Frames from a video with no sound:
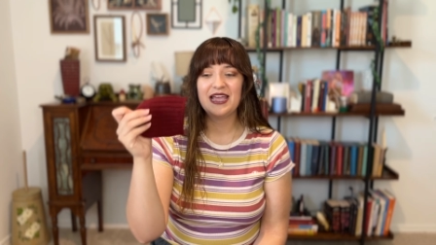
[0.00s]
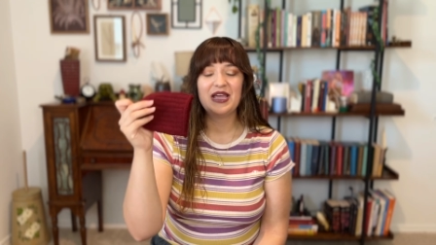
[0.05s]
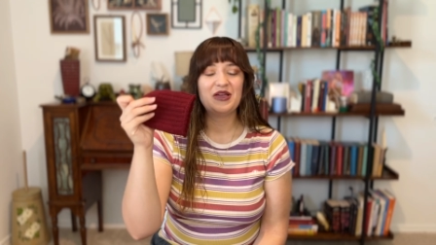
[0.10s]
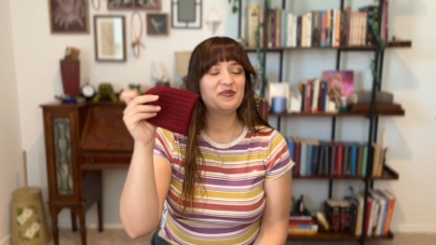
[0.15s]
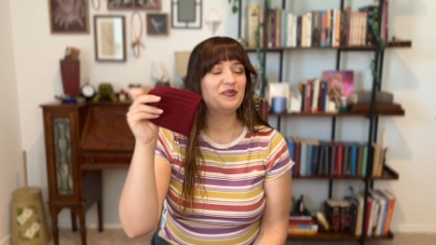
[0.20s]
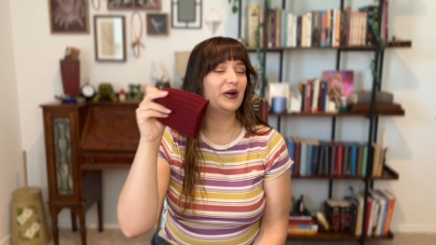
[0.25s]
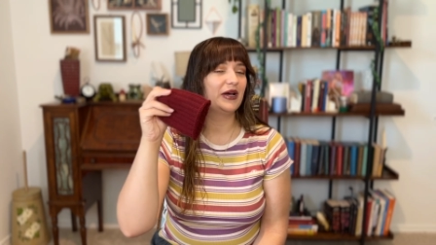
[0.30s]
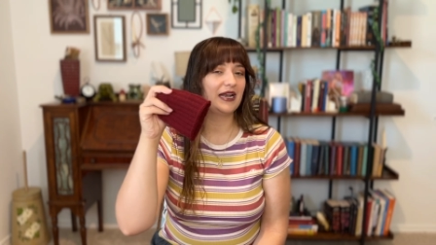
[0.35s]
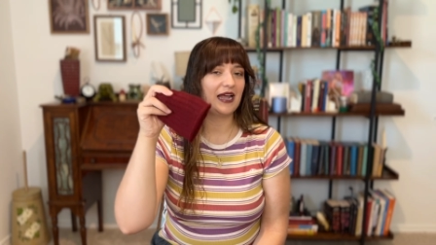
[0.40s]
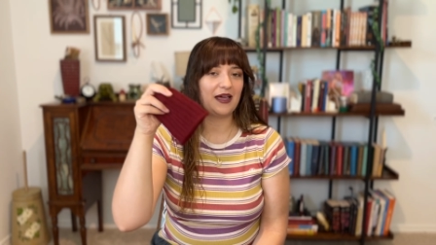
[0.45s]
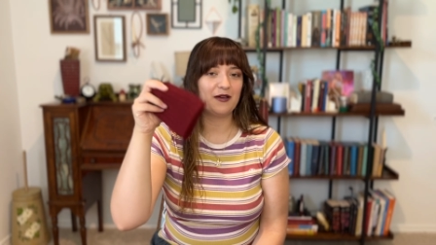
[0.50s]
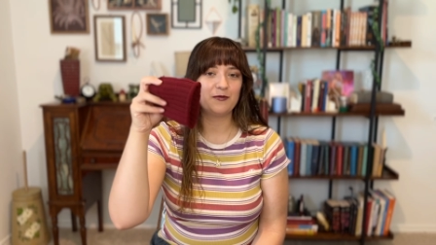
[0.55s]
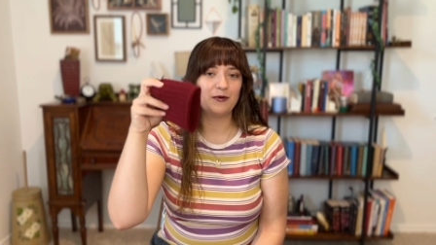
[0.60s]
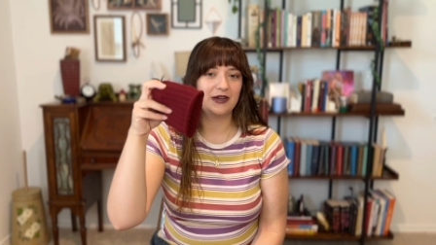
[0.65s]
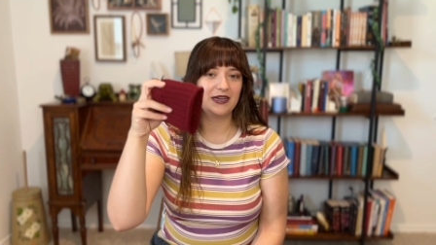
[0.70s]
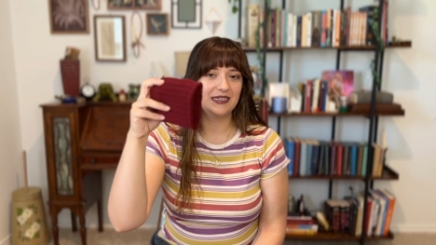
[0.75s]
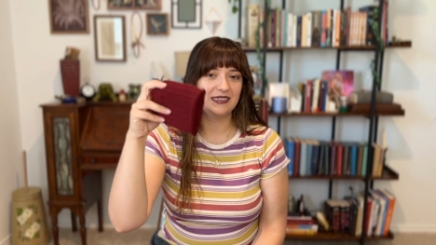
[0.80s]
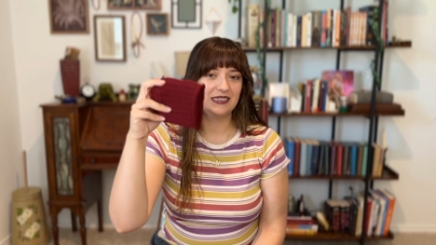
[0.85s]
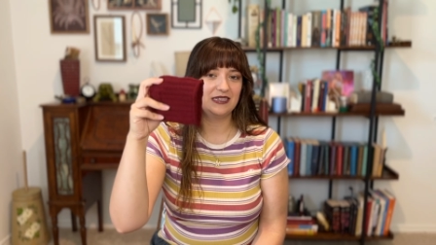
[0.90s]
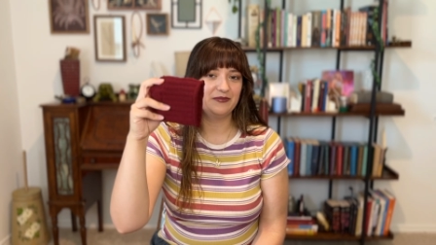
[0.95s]
but I
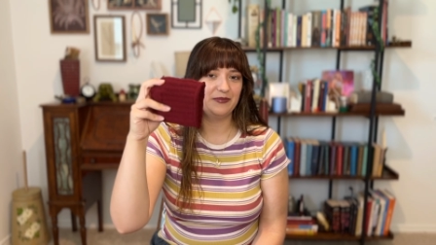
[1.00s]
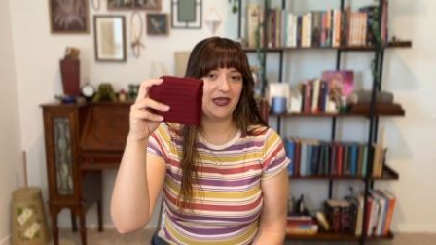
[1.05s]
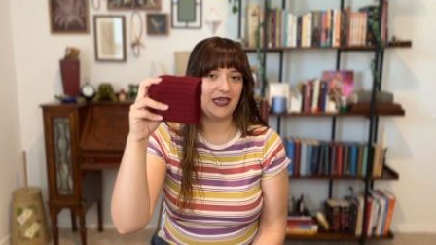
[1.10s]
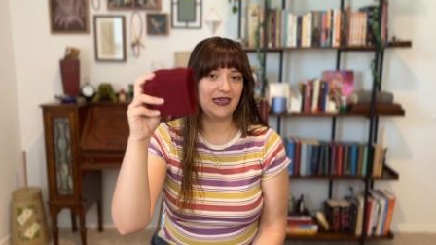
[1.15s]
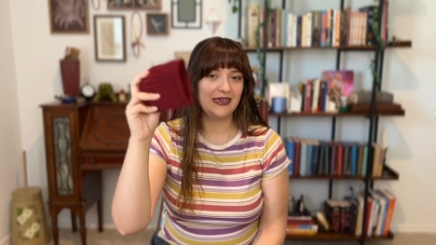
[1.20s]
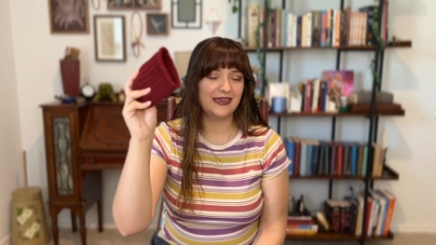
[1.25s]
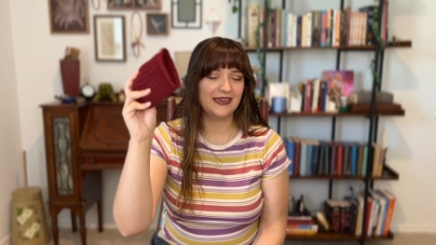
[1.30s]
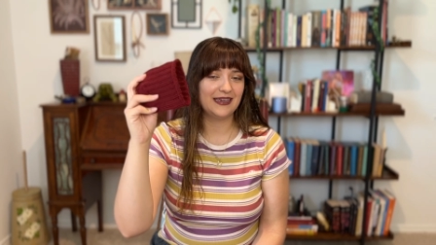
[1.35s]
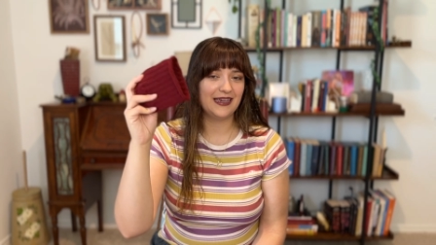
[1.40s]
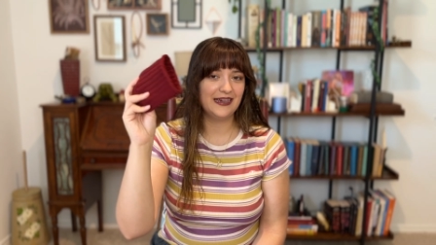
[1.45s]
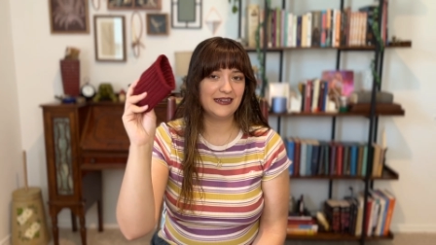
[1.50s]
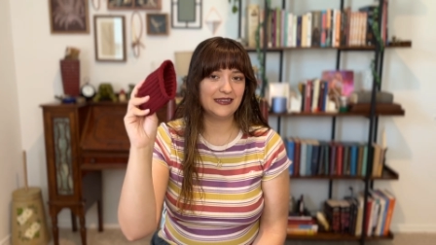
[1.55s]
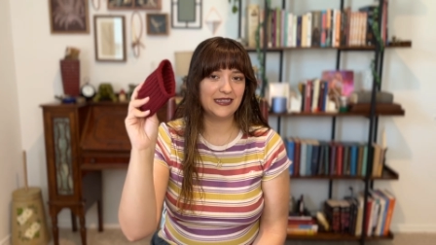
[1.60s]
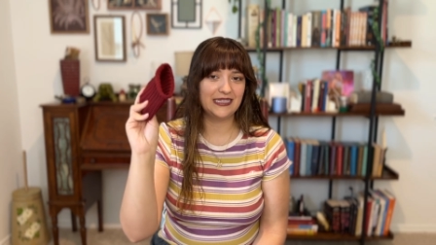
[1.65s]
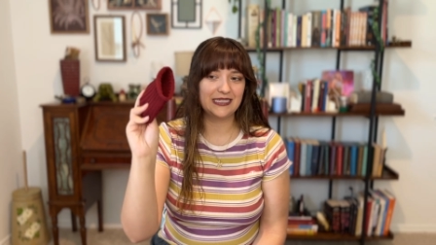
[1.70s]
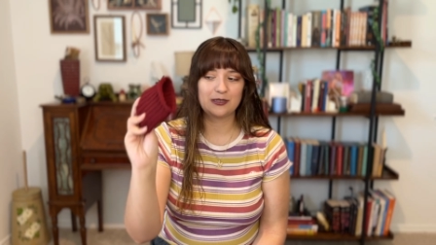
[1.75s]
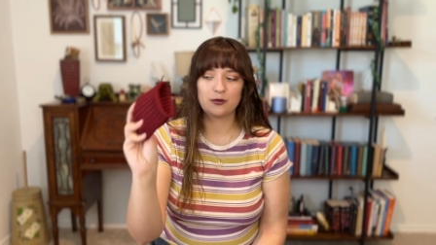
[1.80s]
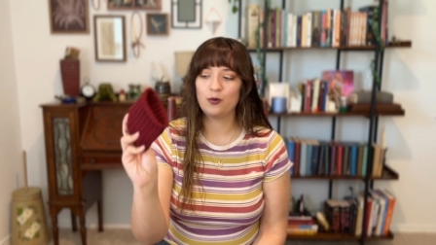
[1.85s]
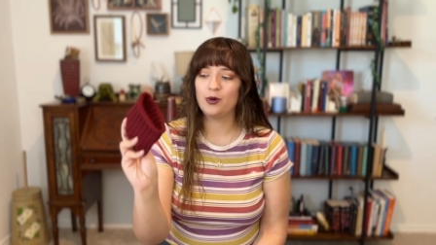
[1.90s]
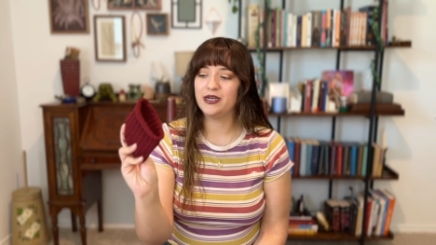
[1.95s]
wanted to make at
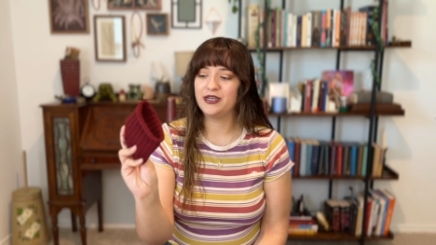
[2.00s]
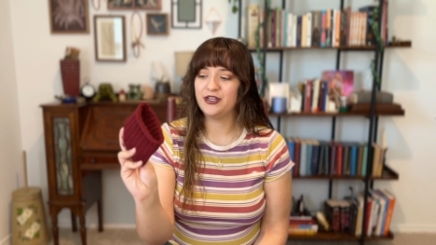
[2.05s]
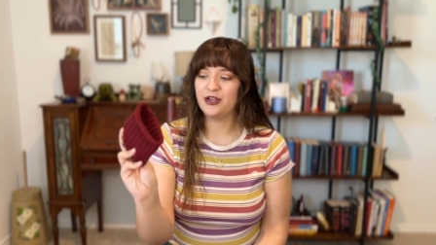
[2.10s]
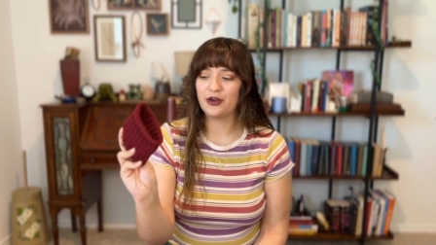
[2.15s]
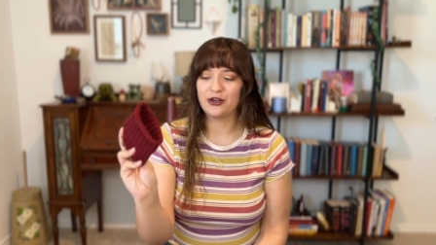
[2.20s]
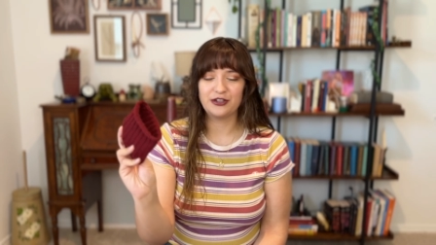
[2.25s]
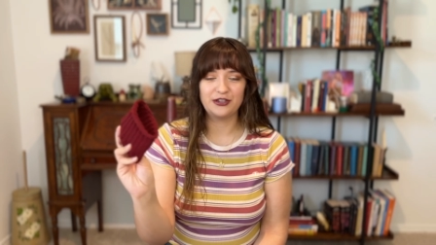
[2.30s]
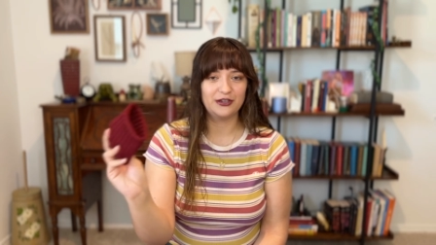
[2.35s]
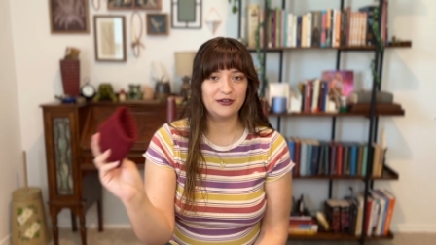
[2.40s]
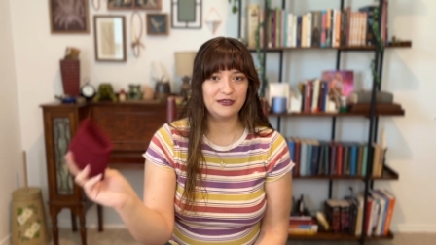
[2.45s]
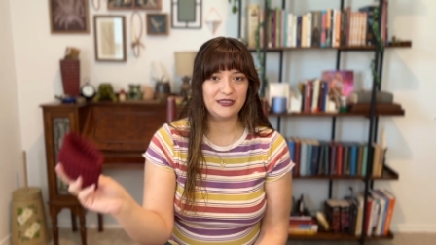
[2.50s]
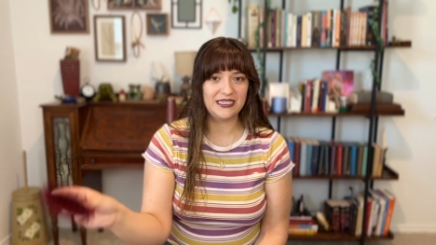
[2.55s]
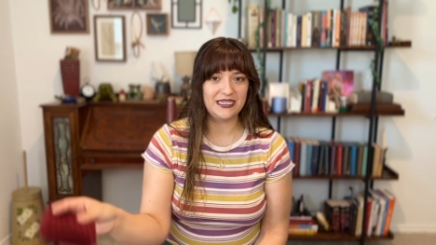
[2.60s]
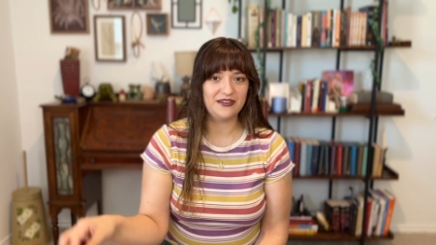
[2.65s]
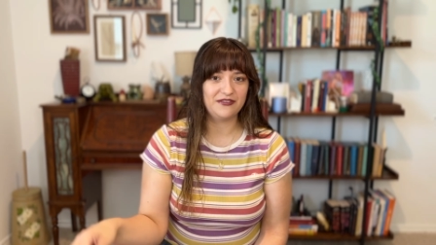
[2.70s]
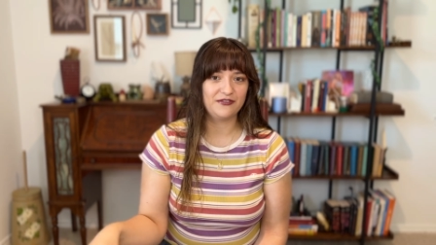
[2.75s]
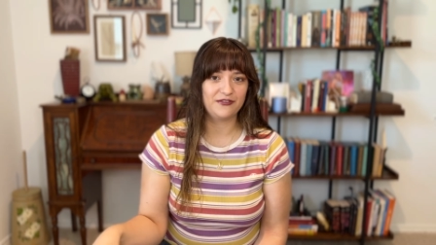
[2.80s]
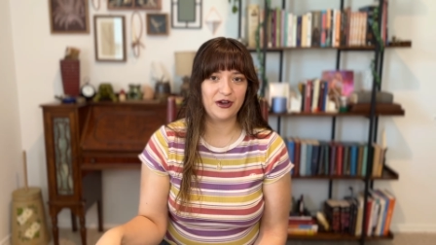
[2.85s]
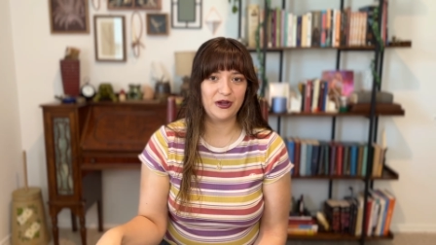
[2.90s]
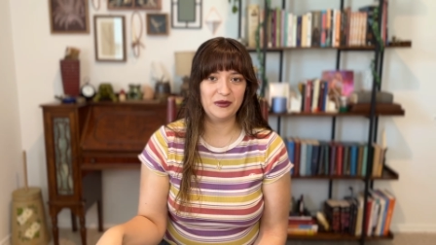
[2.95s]
least one yarn cozy
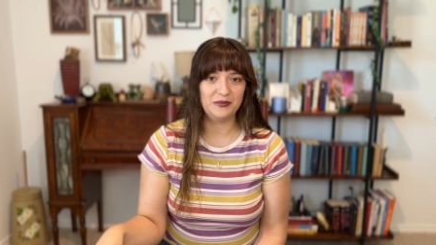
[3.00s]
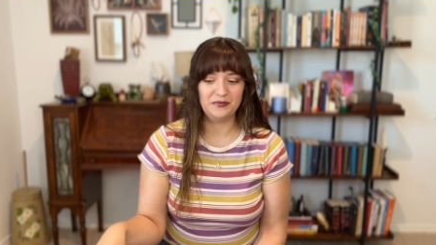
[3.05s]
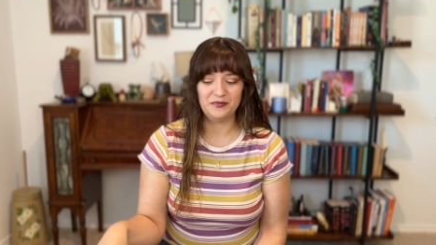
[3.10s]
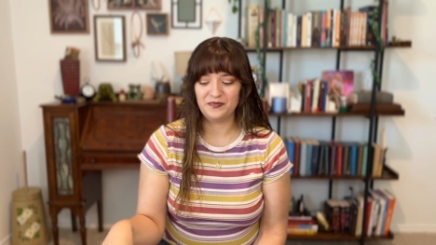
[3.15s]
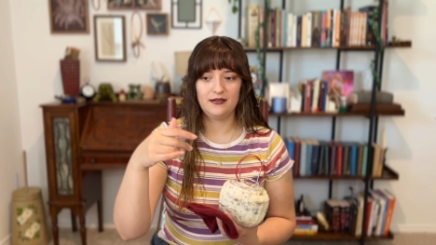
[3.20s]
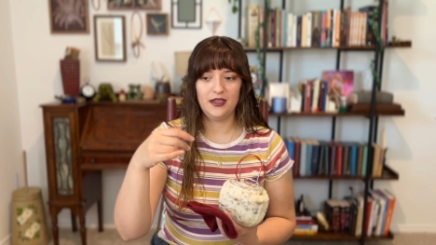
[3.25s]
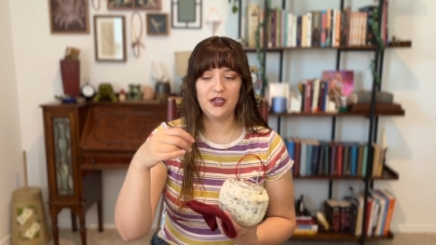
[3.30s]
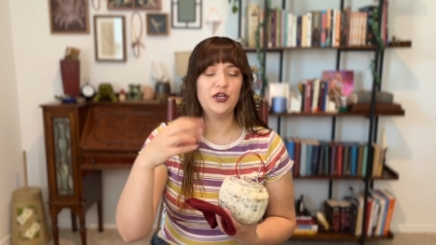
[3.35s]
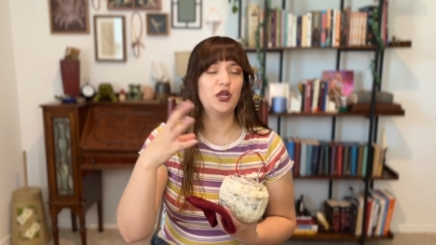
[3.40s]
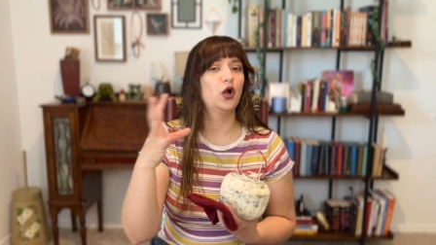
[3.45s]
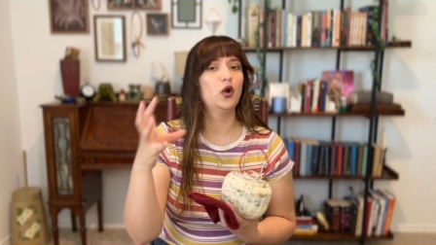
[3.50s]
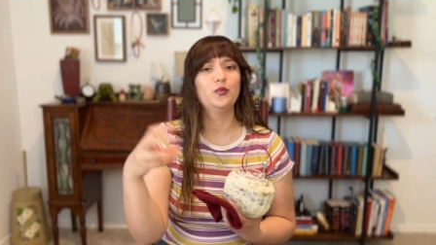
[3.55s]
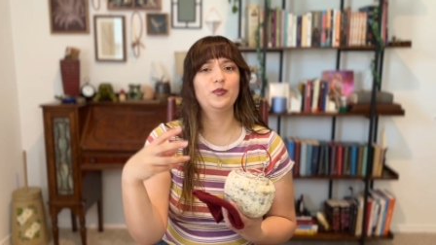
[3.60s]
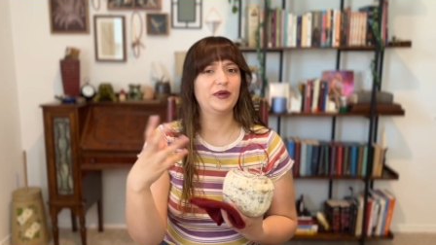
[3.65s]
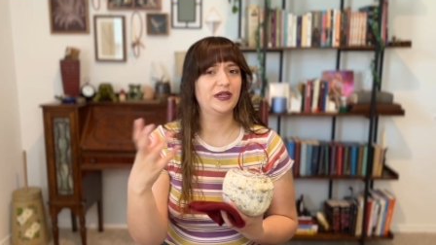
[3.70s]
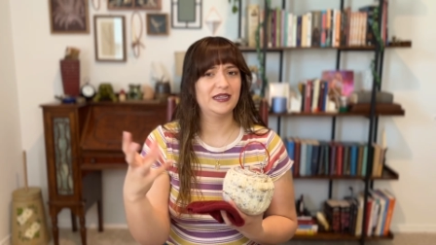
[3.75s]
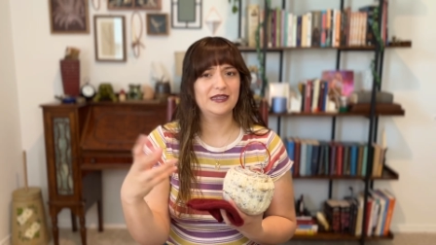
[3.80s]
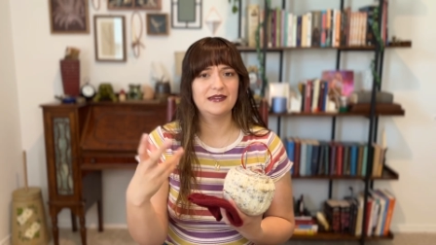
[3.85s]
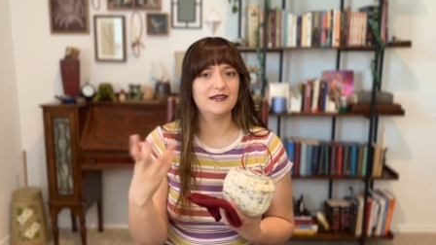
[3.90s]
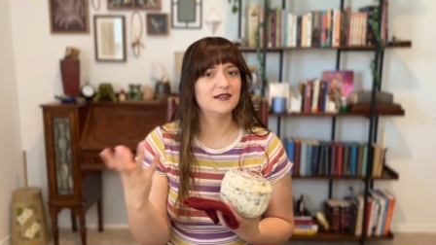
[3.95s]
from an
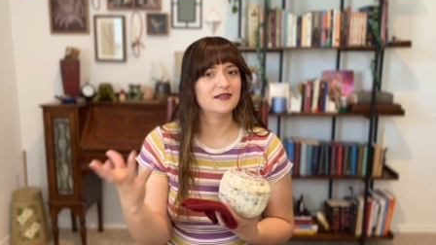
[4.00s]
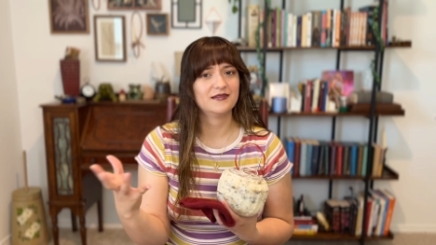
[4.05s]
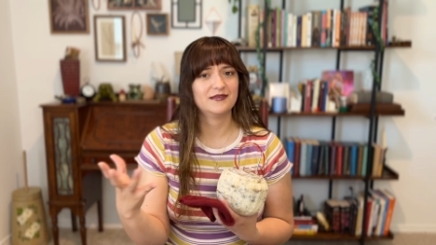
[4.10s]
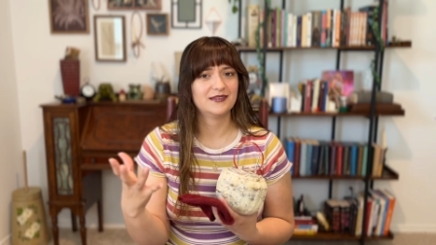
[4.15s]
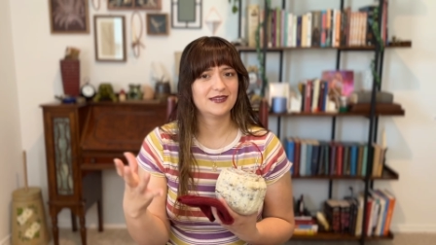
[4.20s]
open